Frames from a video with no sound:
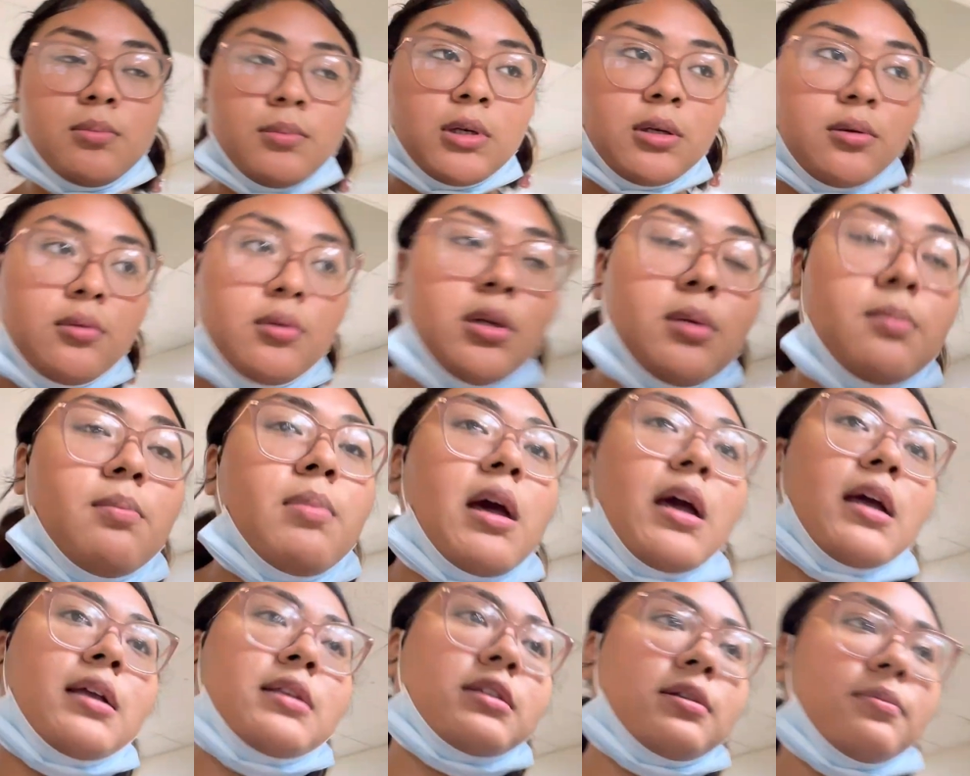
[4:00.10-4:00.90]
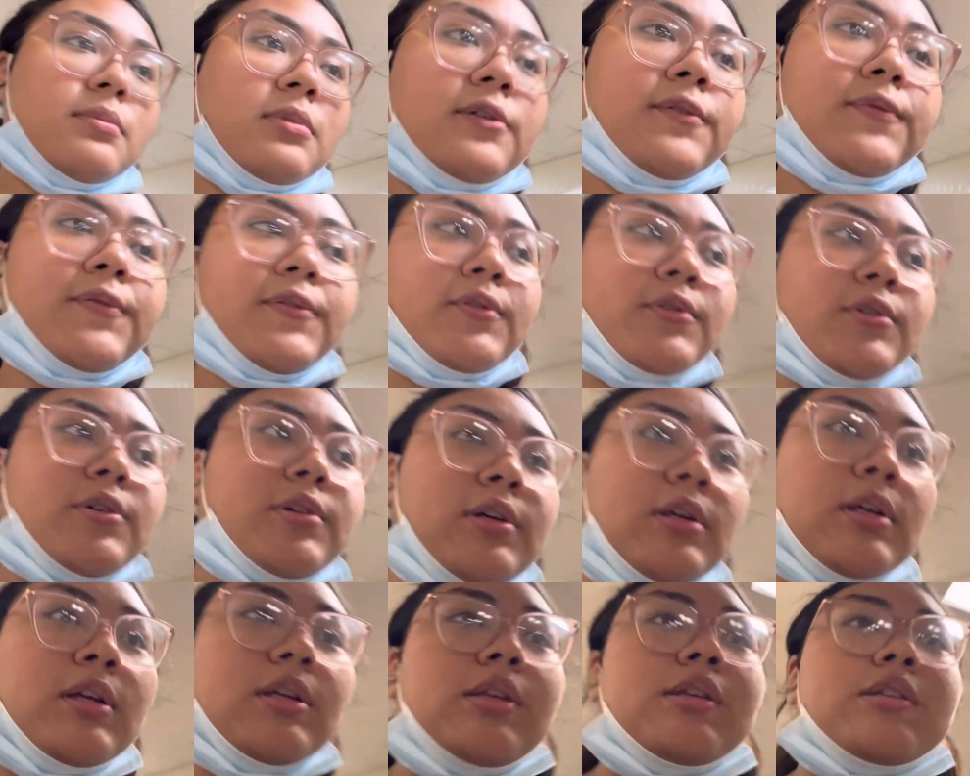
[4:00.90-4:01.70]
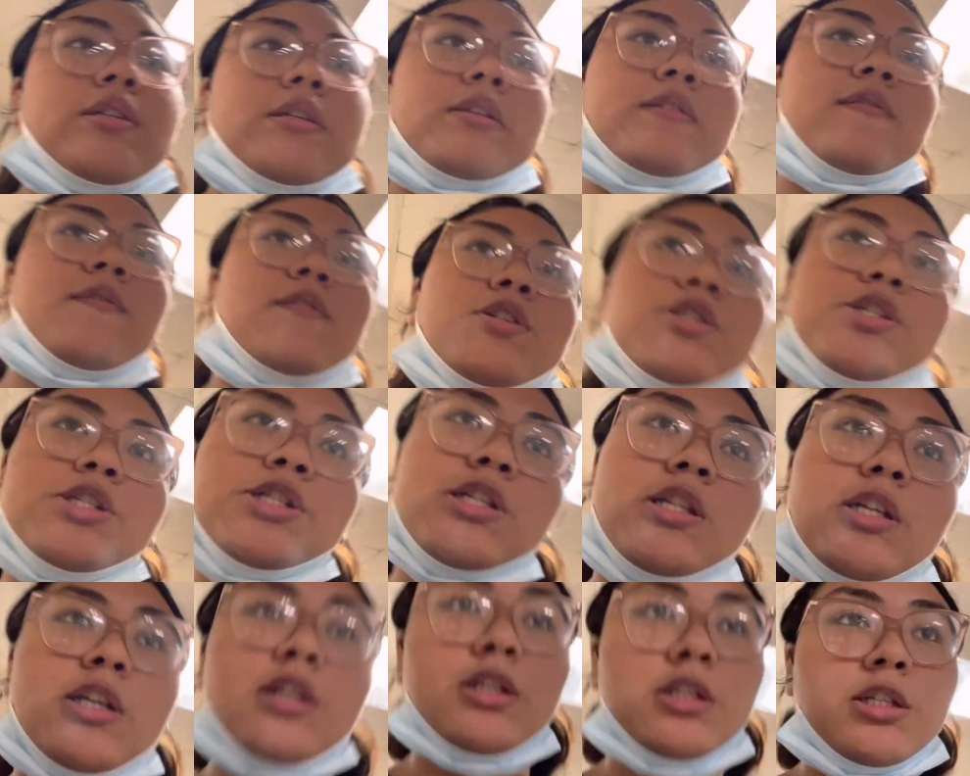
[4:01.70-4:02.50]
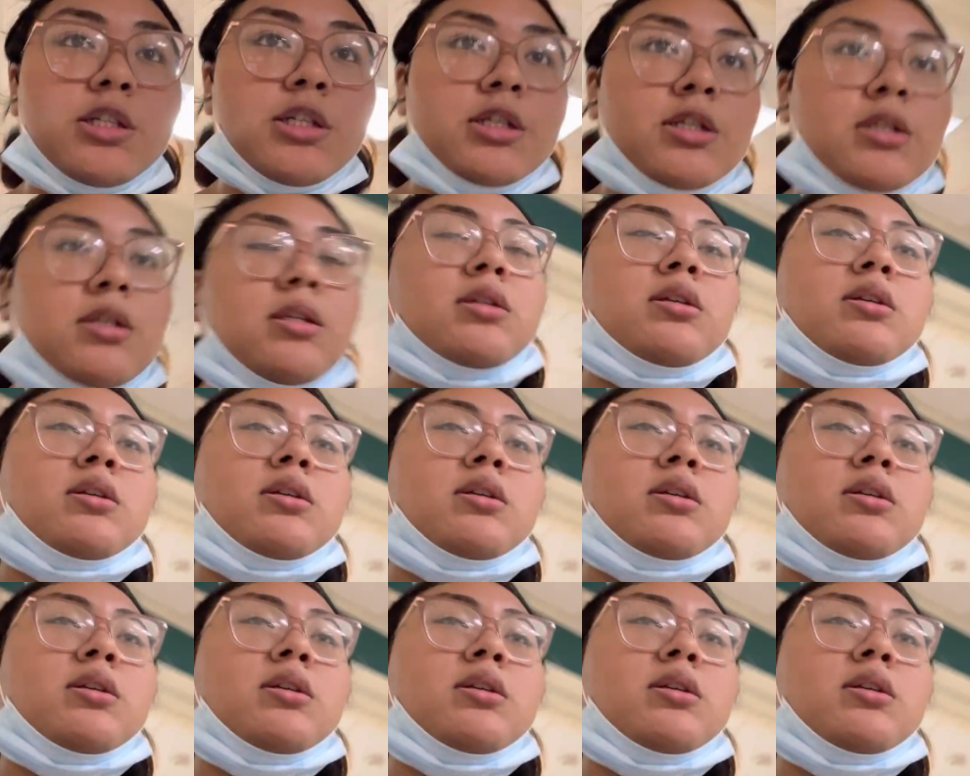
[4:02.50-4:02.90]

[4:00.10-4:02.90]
my way back to my floor. Just finished lunch.